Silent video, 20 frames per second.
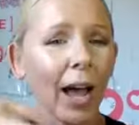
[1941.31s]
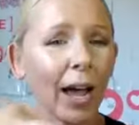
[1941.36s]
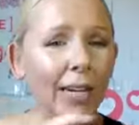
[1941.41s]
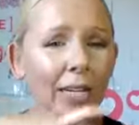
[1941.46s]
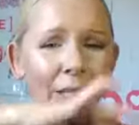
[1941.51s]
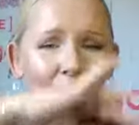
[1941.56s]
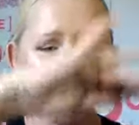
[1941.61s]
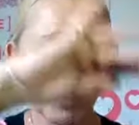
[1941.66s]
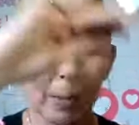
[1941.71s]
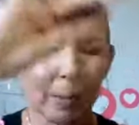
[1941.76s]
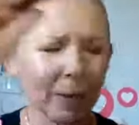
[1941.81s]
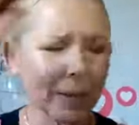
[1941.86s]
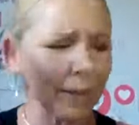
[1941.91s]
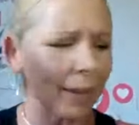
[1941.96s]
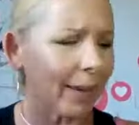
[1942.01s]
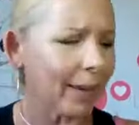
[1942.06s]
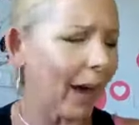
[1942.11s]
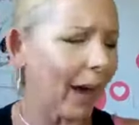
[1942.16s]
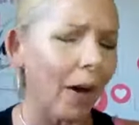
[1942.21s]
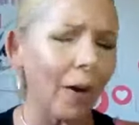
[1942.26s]
I just want to be
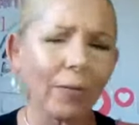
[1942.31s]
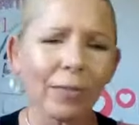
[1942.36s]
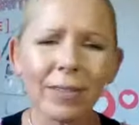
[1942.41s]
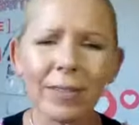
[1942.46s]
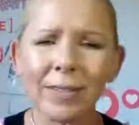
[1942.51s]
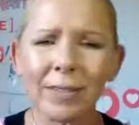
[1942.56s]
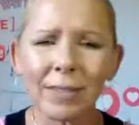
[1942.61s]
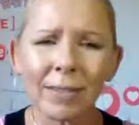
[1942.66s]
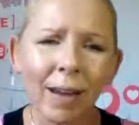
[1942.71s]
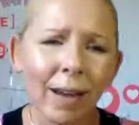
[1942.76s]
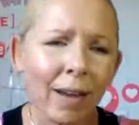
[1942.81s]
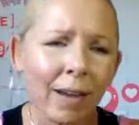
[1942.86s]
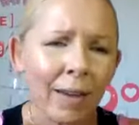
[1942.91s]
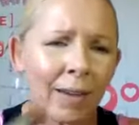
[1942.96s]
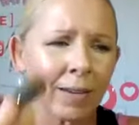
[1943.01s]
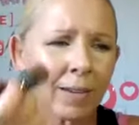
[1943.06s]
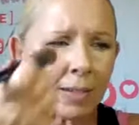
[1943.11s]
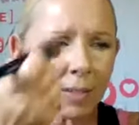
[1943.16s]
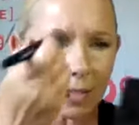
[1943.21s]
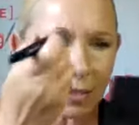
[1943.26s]
like out in the
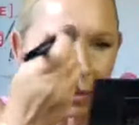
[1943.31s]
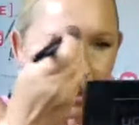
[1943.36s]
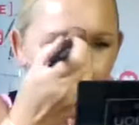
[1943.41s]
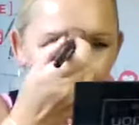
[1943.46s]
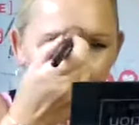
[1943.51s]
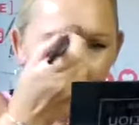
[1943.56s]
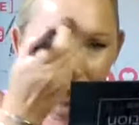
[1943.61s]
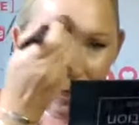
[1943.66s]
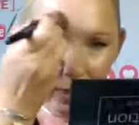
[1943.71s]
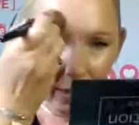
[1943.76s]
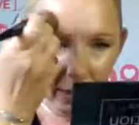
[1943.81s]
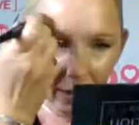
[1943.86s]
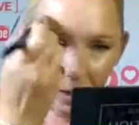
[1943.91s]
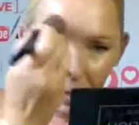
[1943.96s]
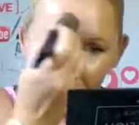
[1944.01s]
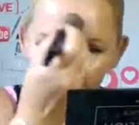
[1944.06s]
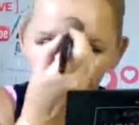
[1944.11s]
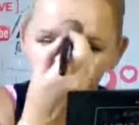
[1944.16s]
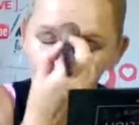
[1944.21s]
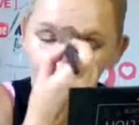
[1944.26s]
sun, just doing my
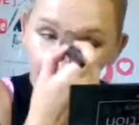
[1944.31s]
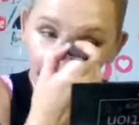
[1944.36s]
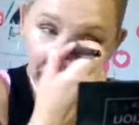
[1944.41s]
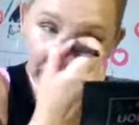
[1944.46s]
thing,